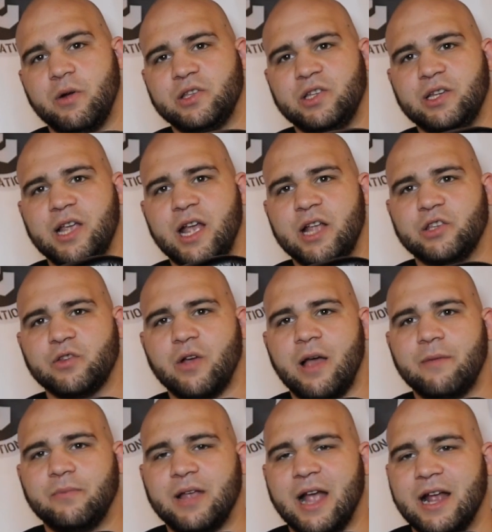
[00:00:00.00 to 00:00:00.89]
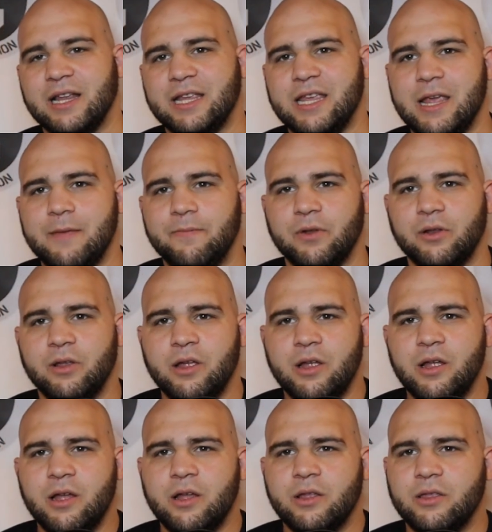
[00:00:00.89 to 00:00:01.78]
once again. So I'm kind of keeping
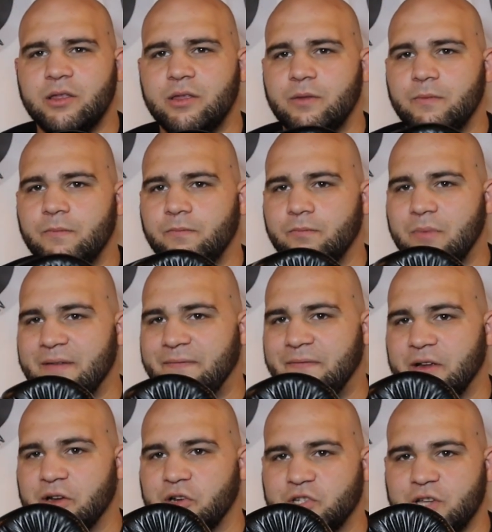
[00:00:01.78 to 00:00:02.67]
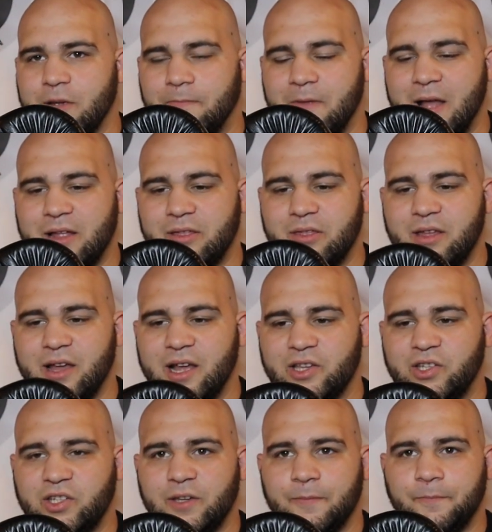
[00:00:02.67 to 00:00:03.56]
my fingers up like
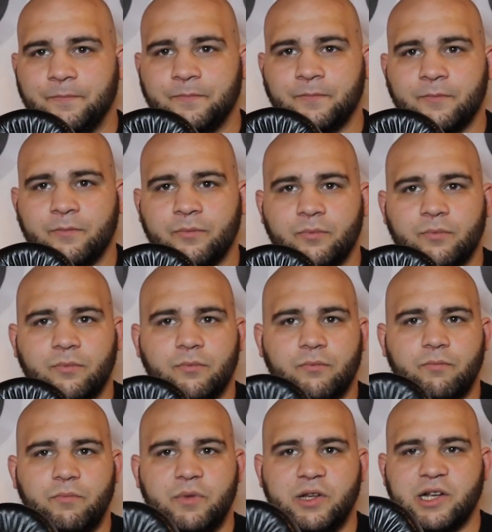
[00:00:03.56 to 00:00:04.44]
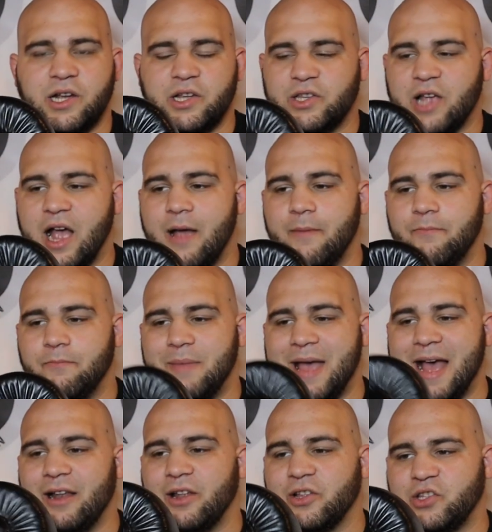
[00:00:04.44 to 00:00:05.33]
this because I'm
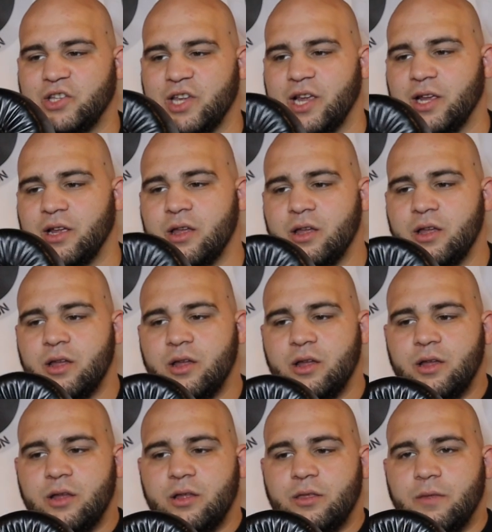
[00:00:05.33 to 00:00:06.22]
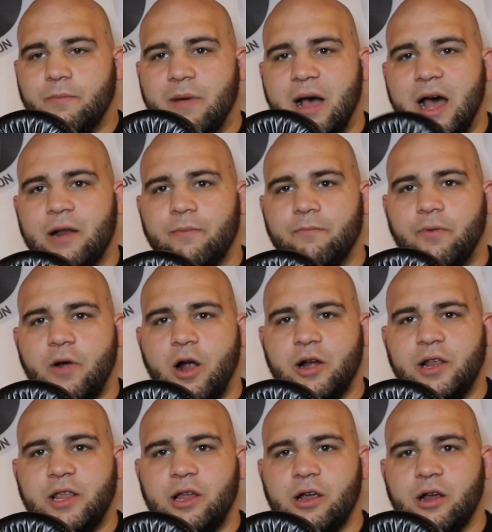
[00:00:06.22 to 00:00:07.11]
balancing the bottom
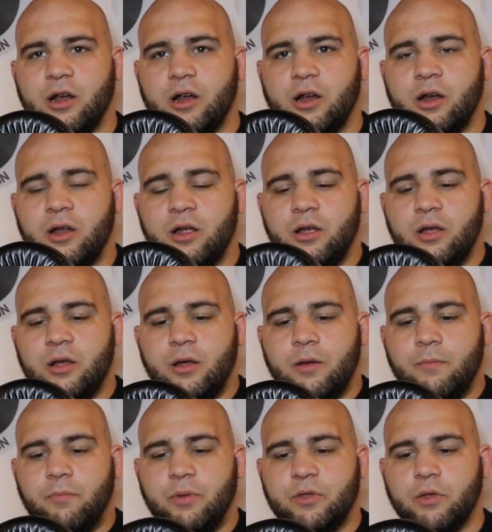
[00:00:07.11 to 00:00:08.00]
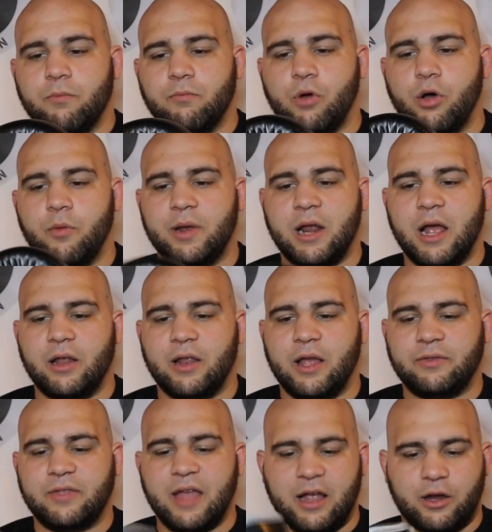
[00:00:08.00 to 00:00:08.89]
part here, but the moment I
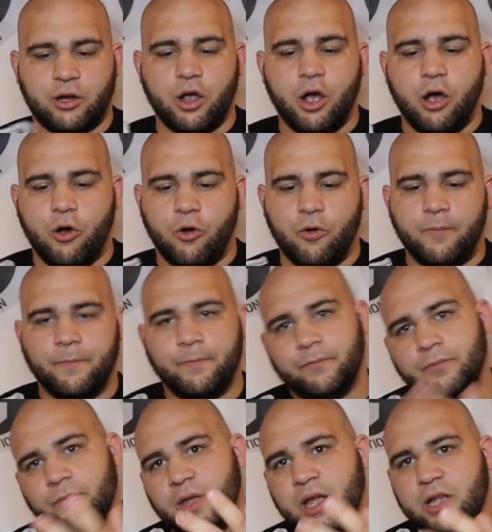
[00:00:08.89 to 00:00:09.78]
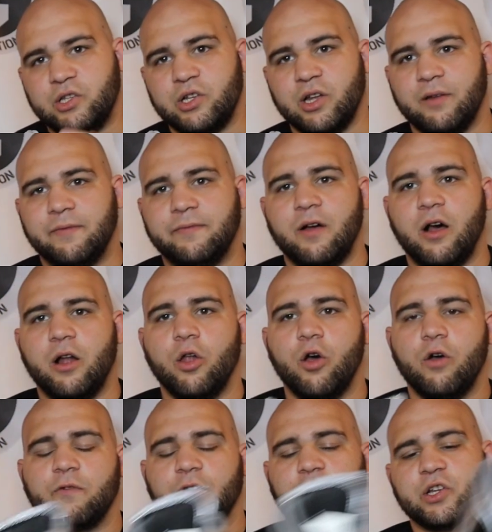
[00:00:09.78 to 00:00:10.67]
let that go, it's gonna
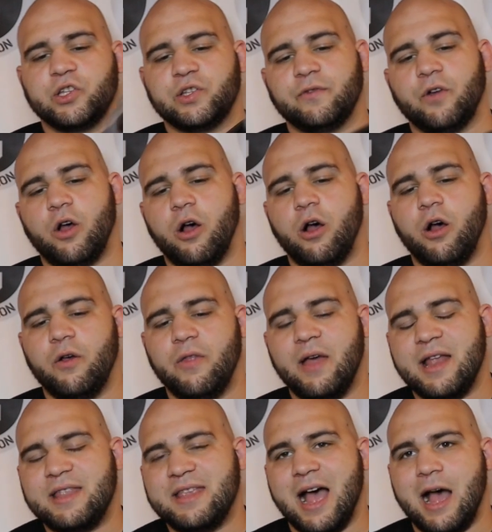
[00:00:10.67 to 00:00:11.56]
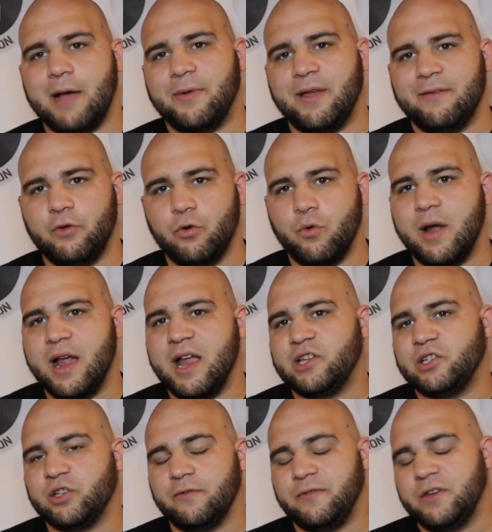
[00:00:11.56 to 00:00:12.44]
fall over because of all that top heavy
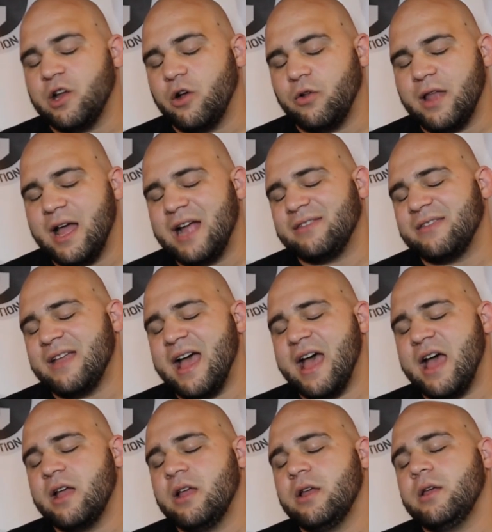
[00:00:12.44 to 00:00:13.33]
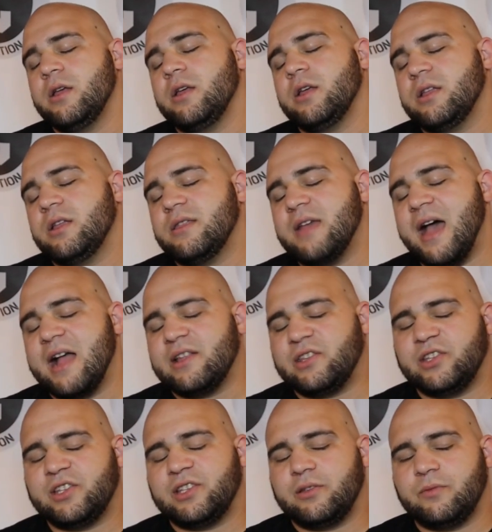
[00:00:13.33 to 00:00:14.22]
weight. So if you don't like that,
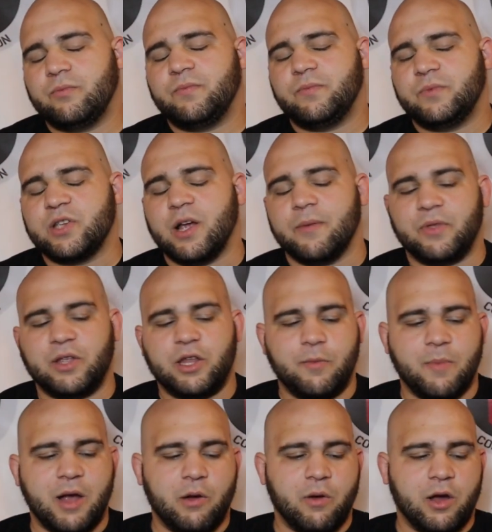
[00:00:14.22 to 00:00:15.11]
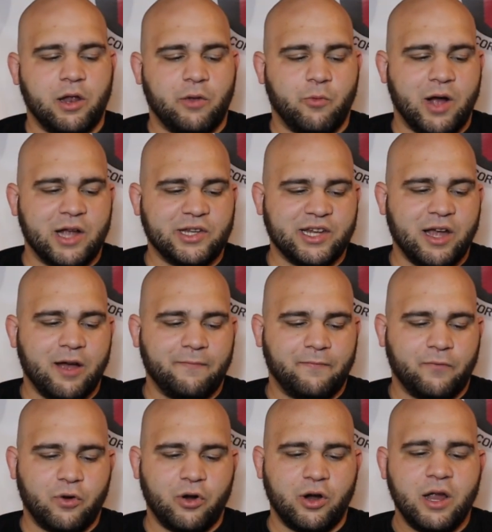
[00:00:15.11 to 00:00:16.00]
that's something you might wanna watch
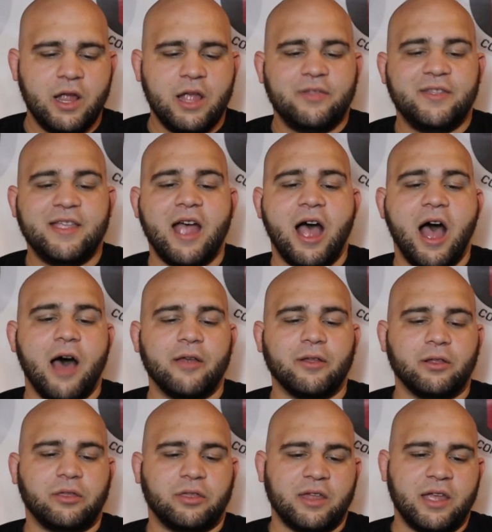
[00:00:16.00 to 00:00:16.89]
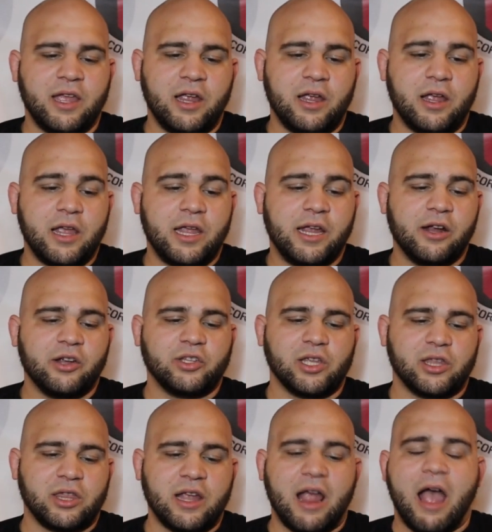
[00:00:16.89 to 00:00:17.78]
out for. The other thing,
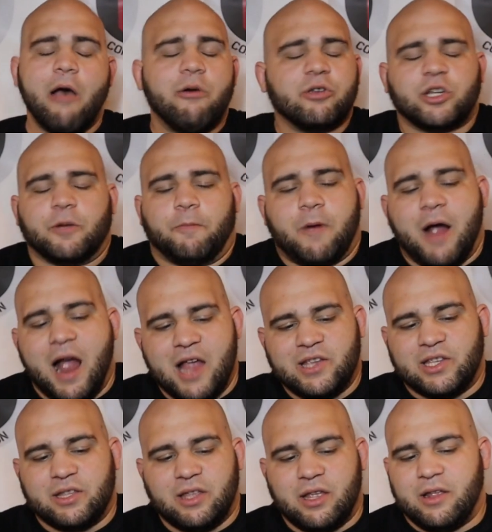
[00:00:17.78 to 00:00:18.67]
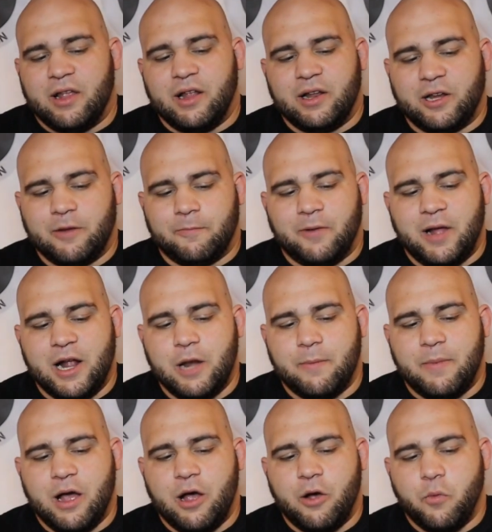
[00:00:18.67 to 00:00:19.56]
here's the thing I was surprised that they didn't complain
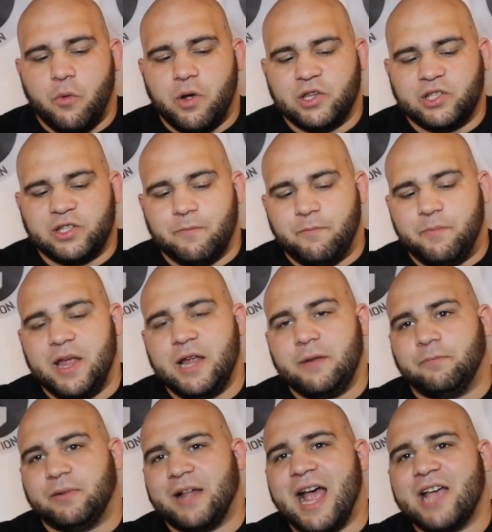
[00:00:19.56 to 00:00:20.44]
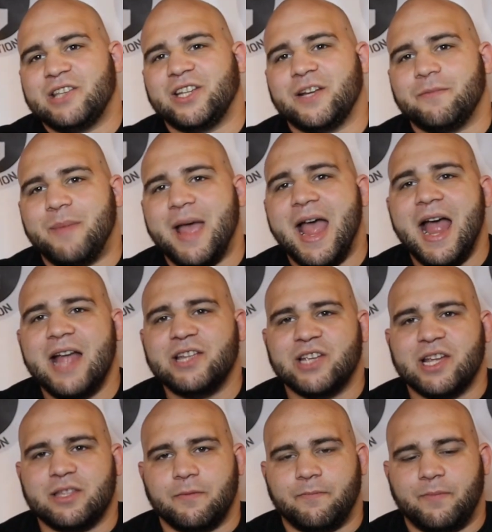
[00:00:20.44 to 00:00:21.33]
about, was the big plastic
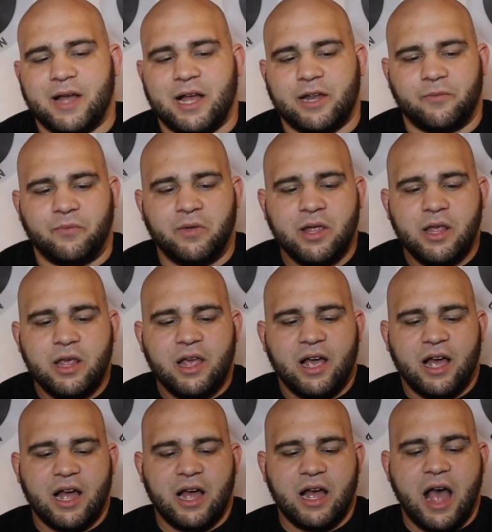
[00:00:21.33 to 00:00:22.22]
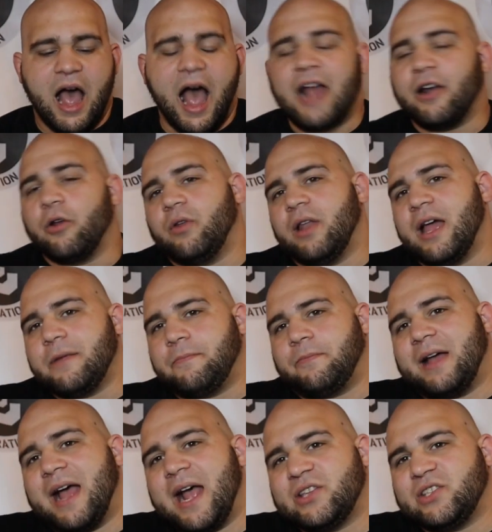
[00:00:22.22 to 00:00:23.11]
badge at the bottom. Uh, I don't
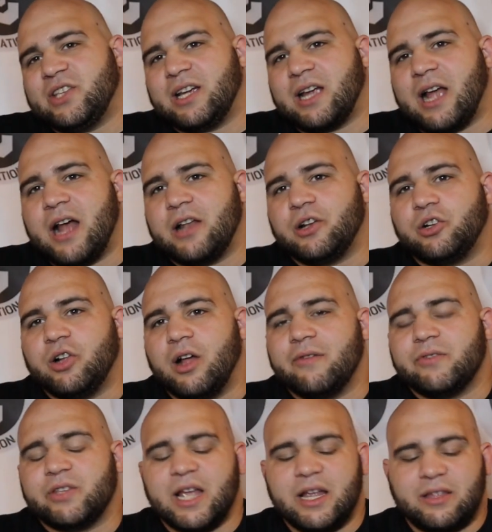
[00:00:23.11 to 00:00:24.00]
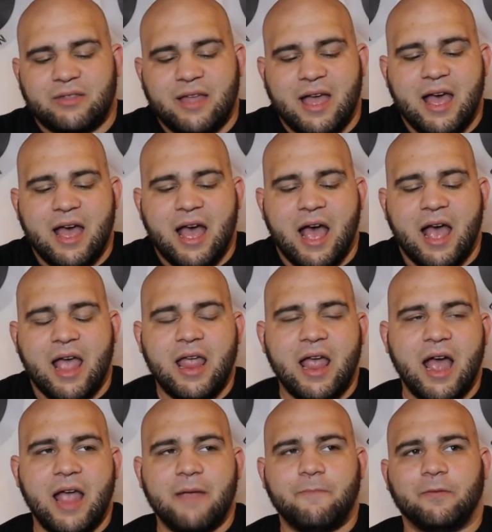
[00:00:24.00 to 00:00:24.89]
like plastic on gloves like that.
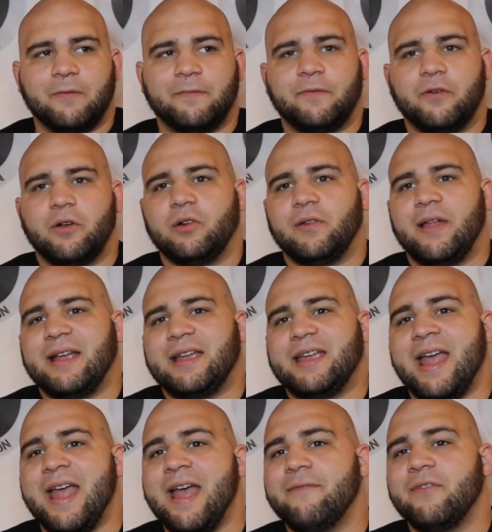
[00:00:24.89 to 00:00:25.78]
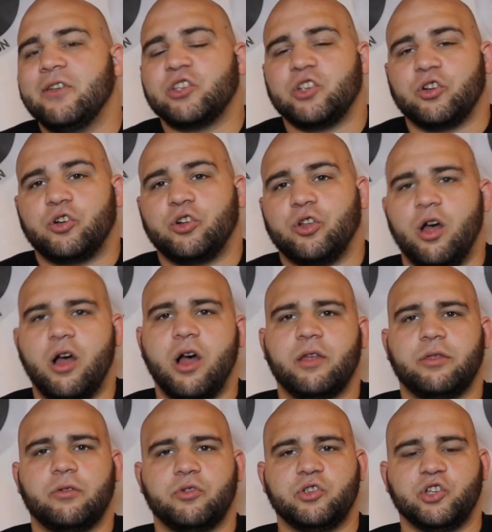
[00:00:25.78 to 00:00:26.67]
I, I prefer like canvas or
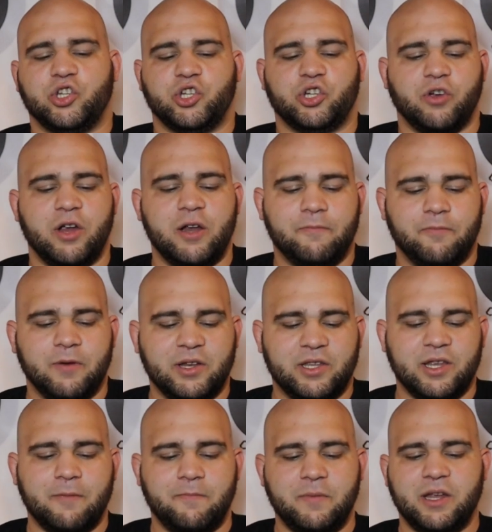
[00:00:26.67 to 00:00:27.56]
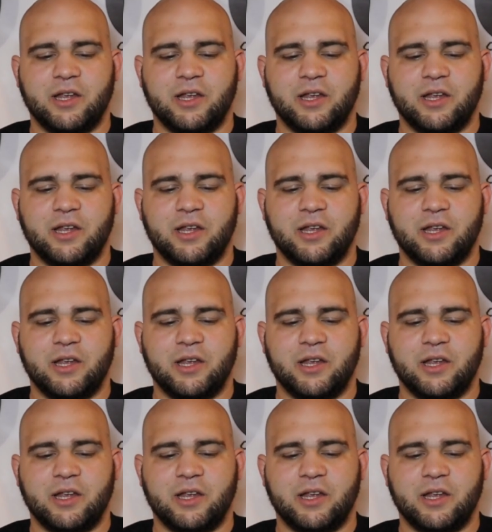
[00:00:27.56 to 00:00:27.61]
cloth or just screen print it,